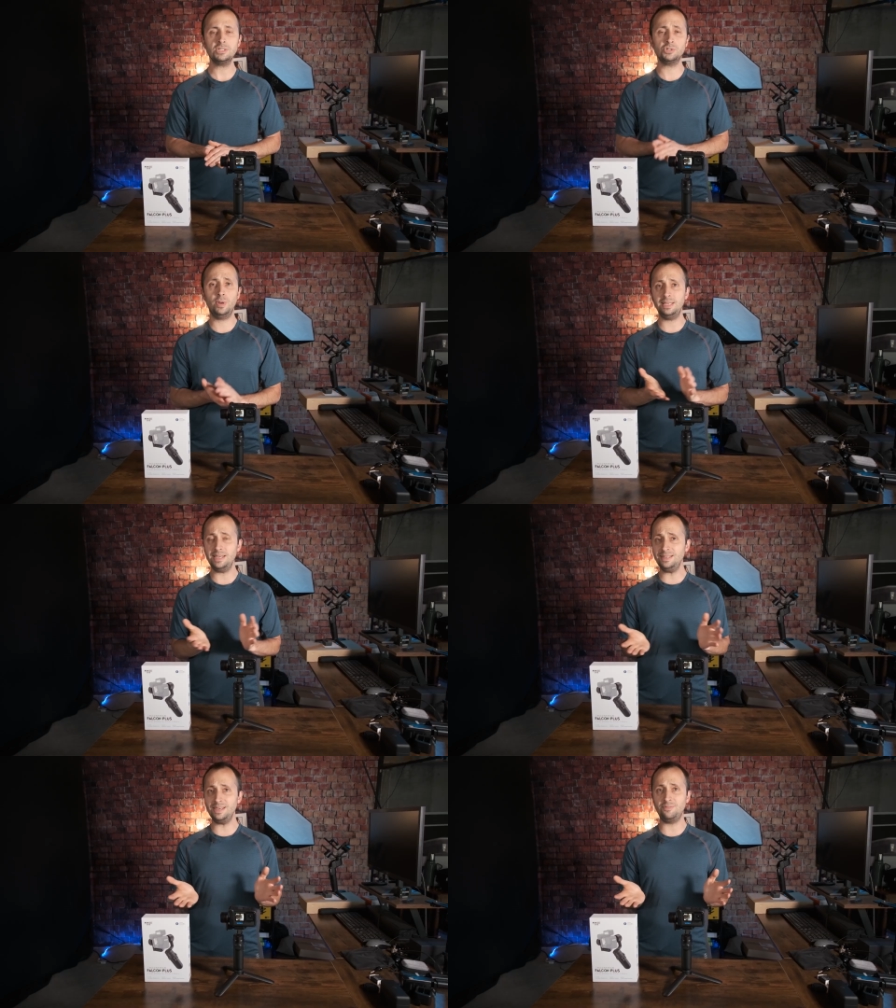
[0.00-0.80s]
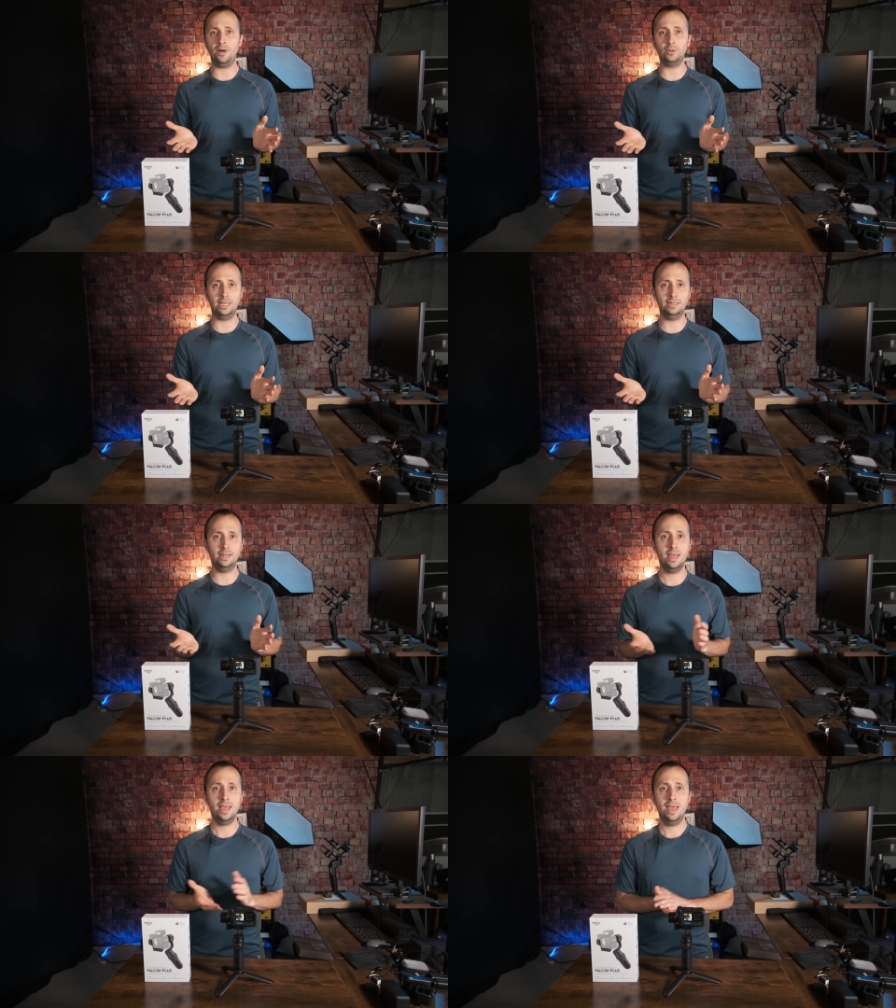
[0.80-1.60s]
So on the INKEE
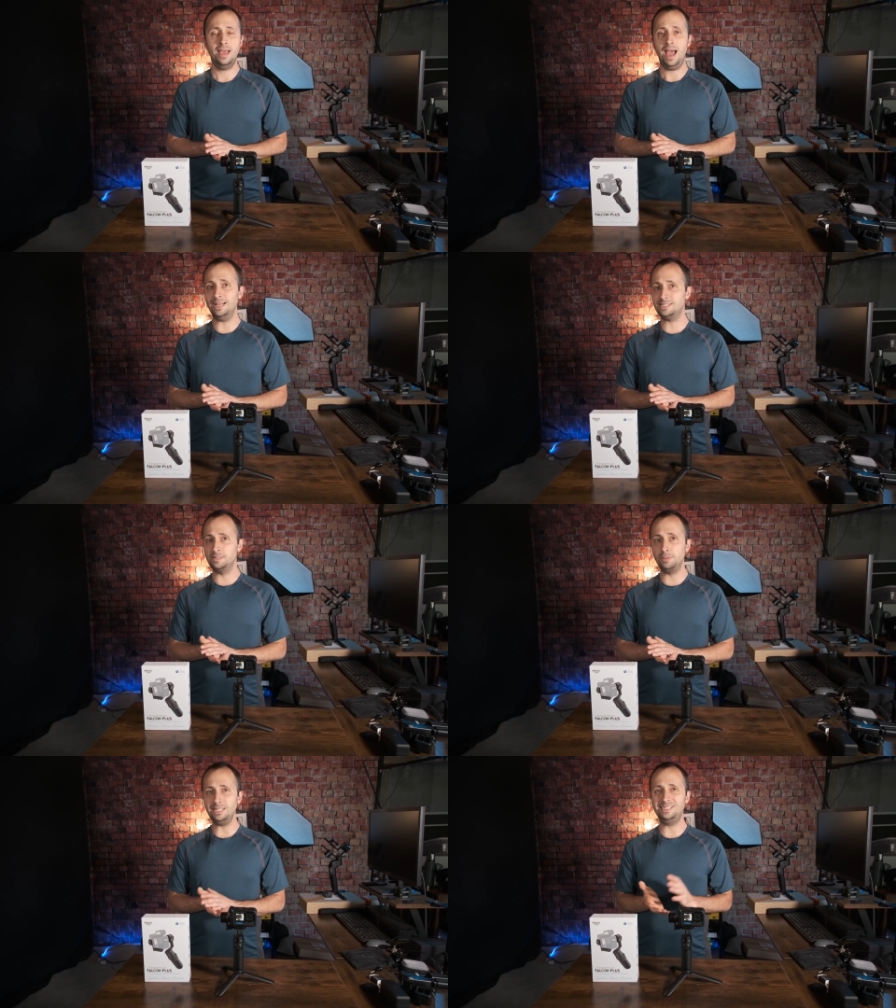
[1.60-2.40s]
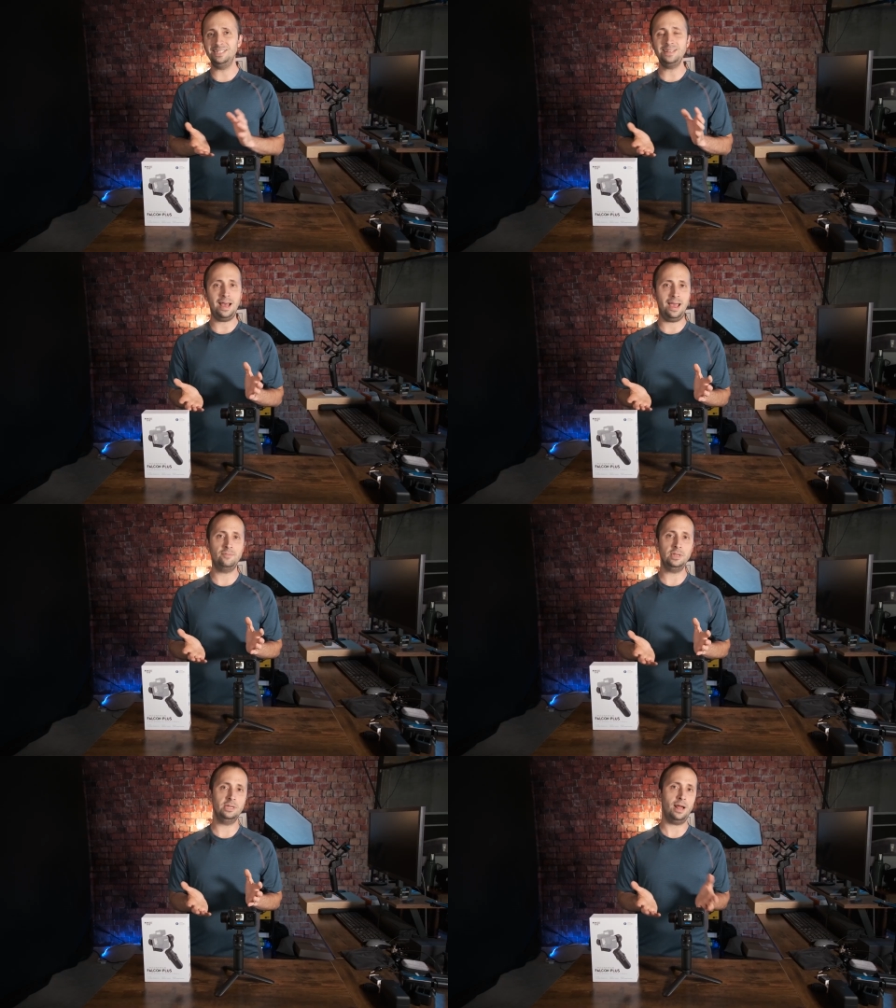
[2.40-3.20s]
Falcon, I simply did not
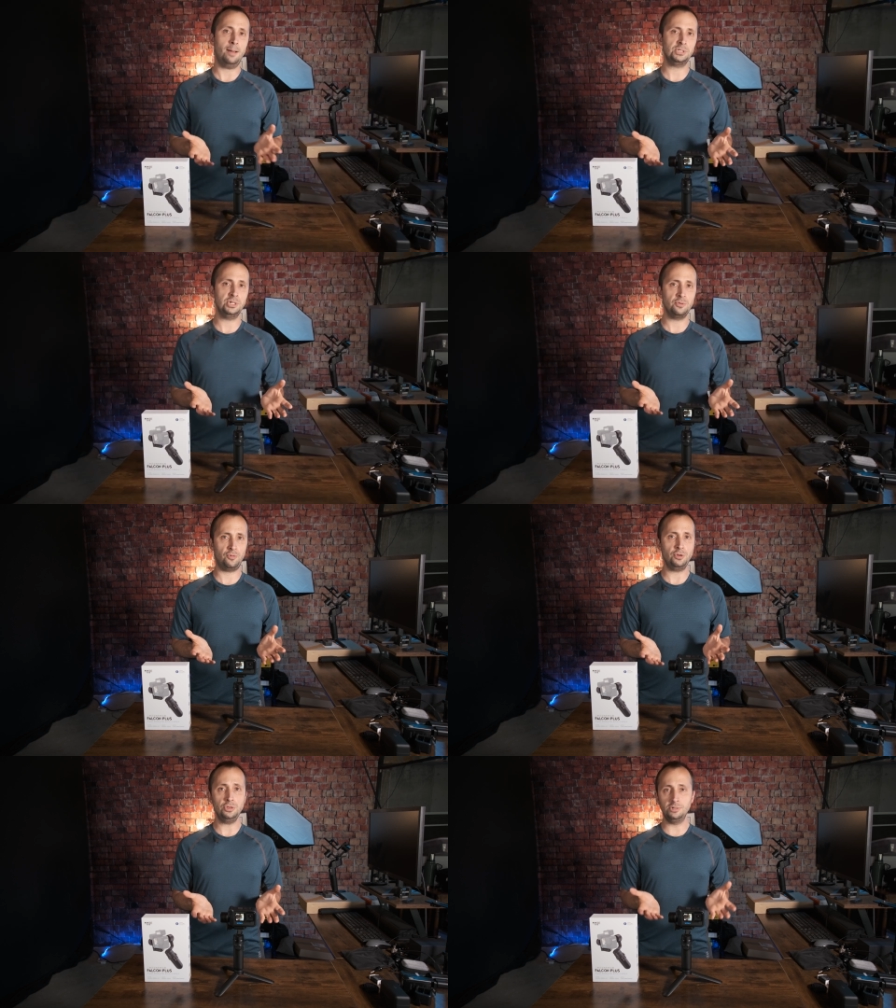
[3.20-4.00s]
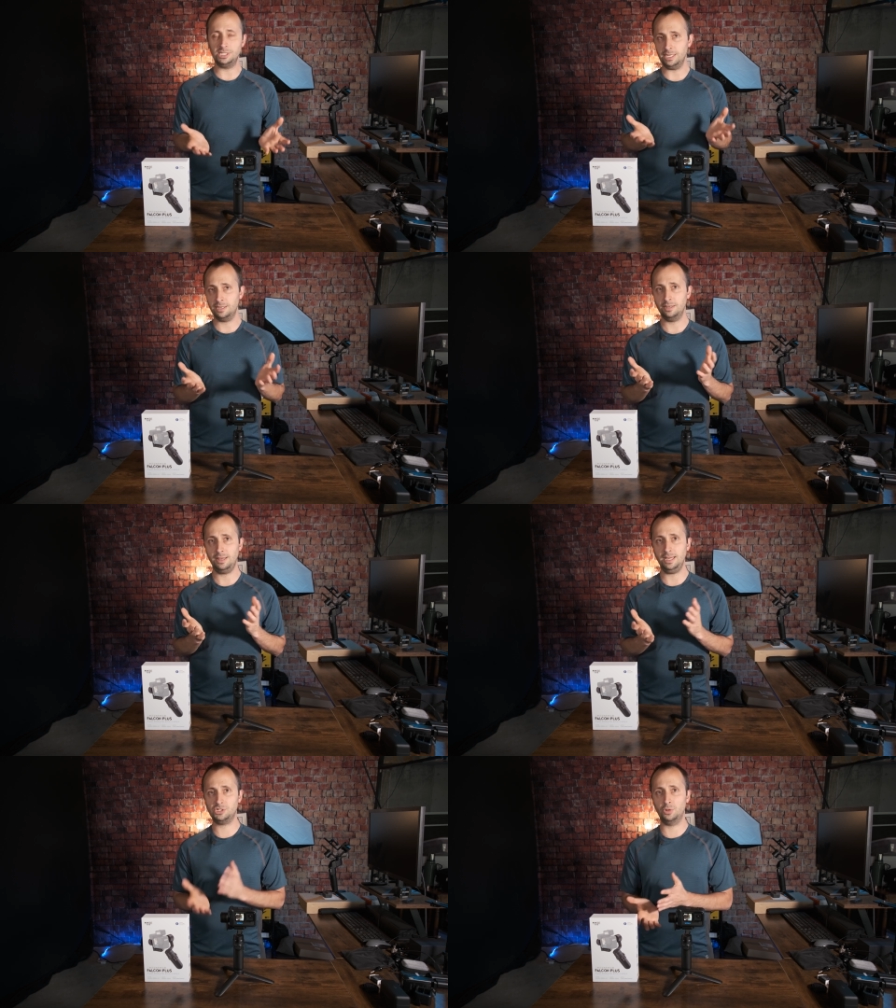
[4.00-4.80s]
have a good option for using
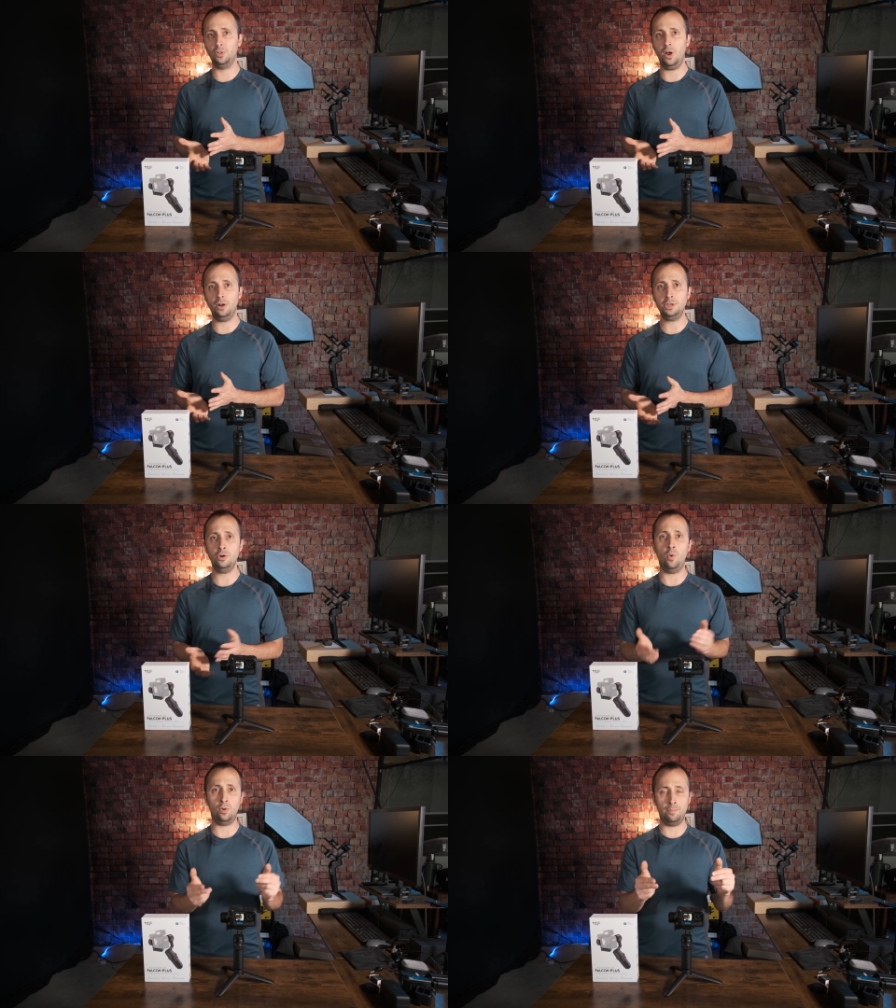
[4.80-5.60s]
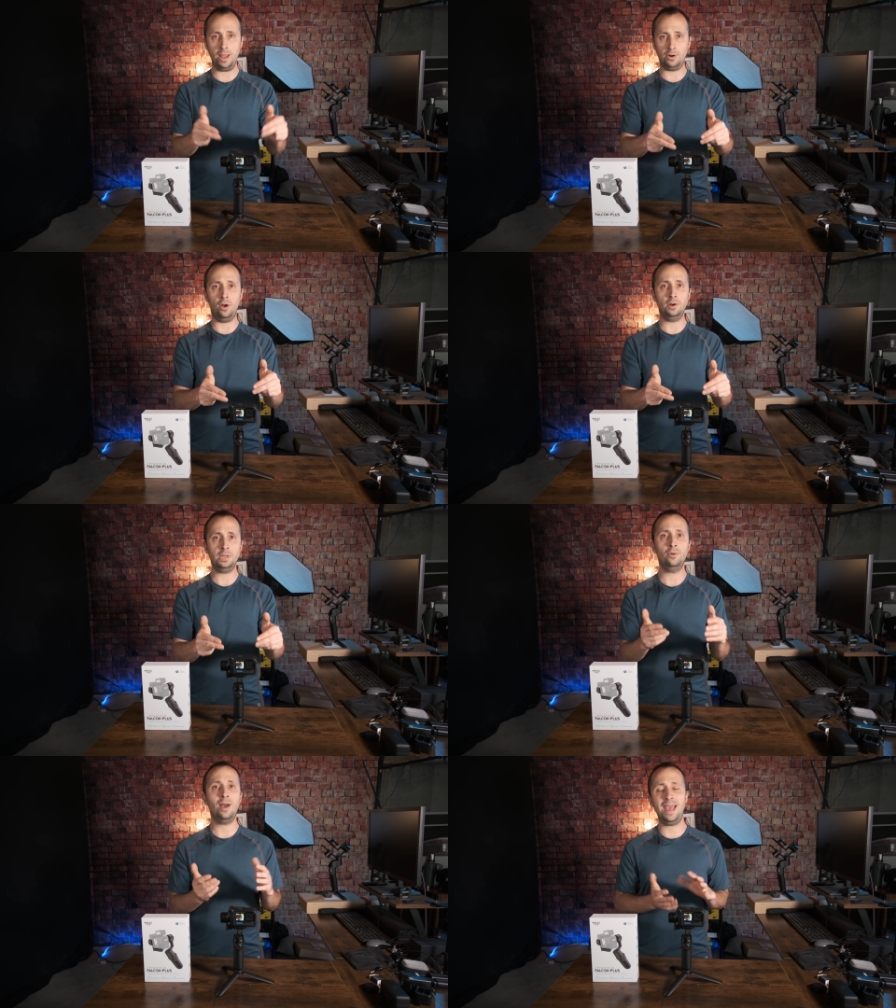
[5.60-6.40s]
external audio or better
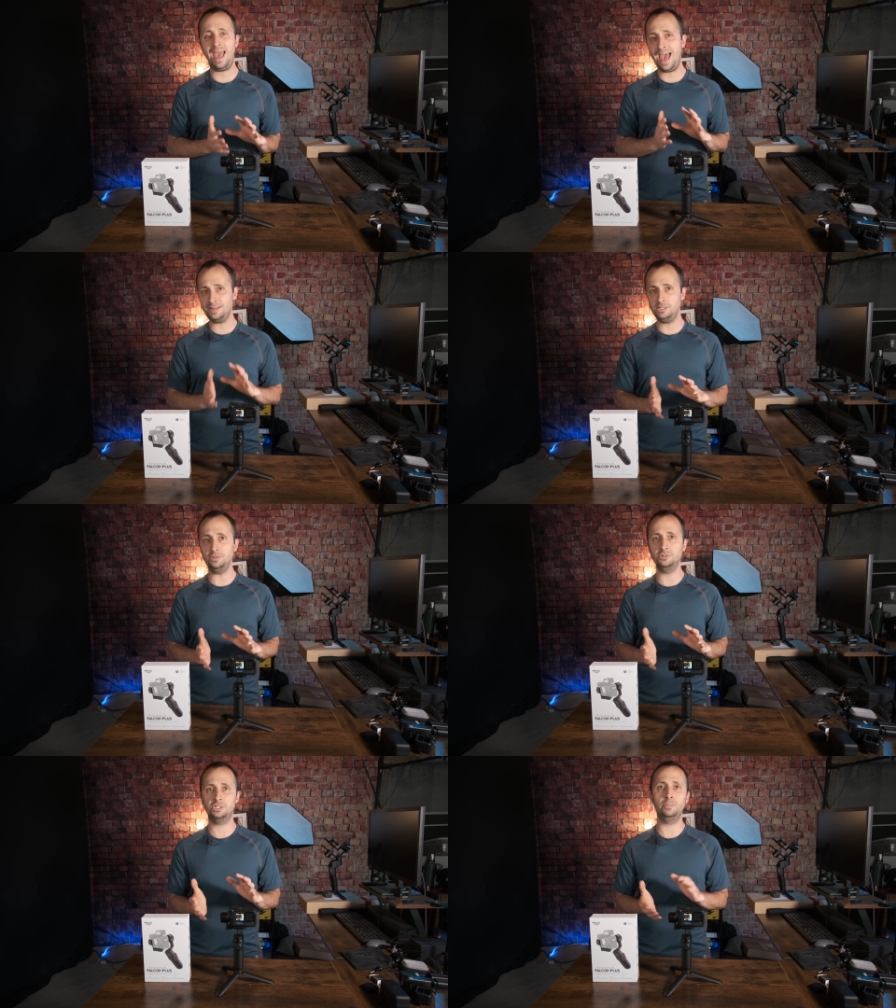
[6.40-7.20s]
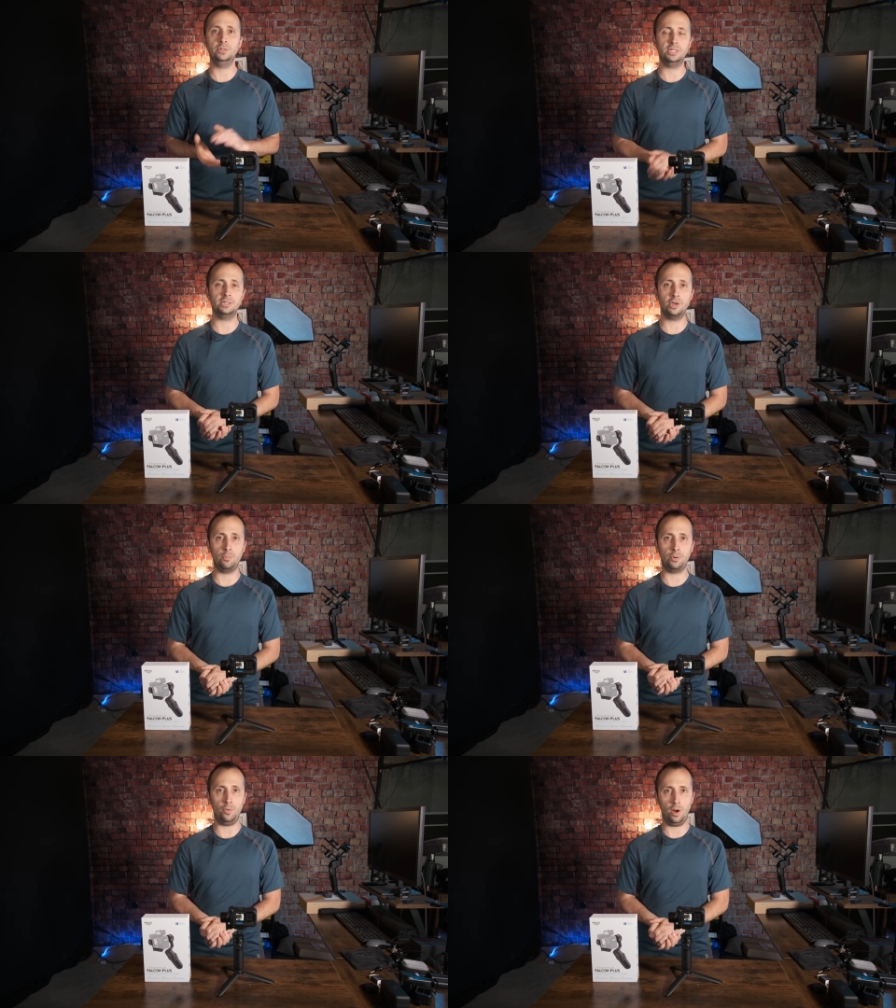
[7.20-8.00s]
audio. I had to use the built-in
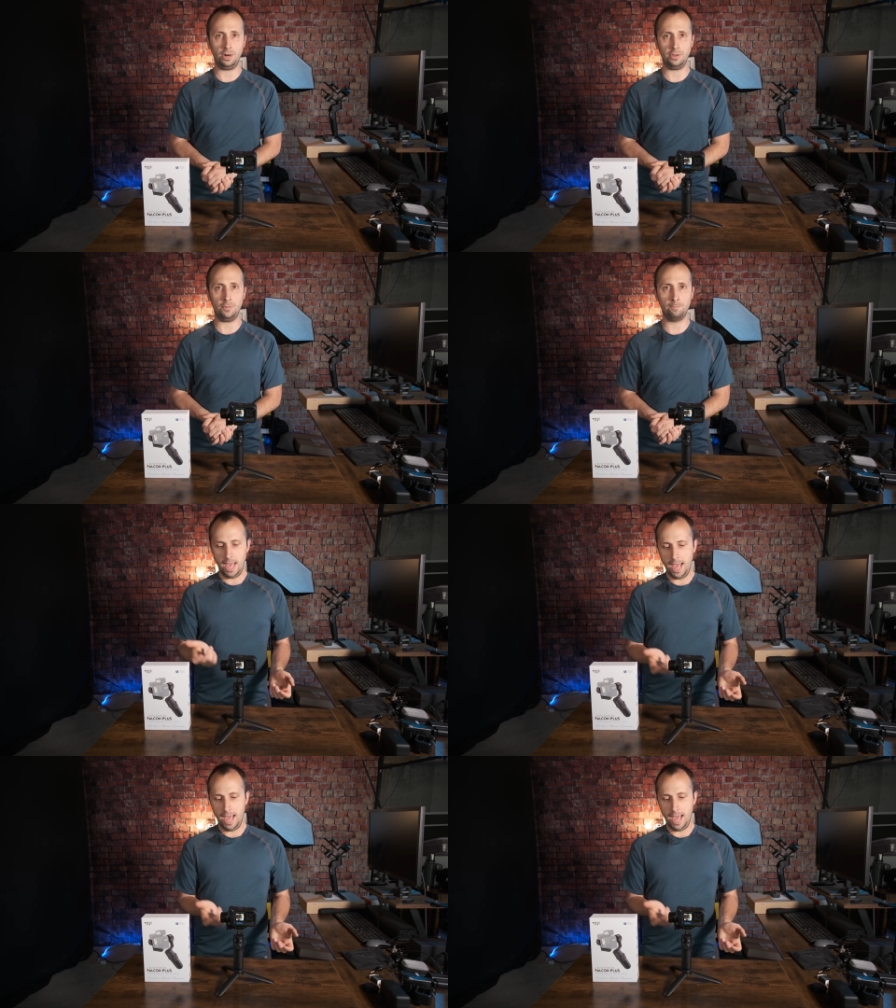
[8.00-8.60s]
GoPro audio.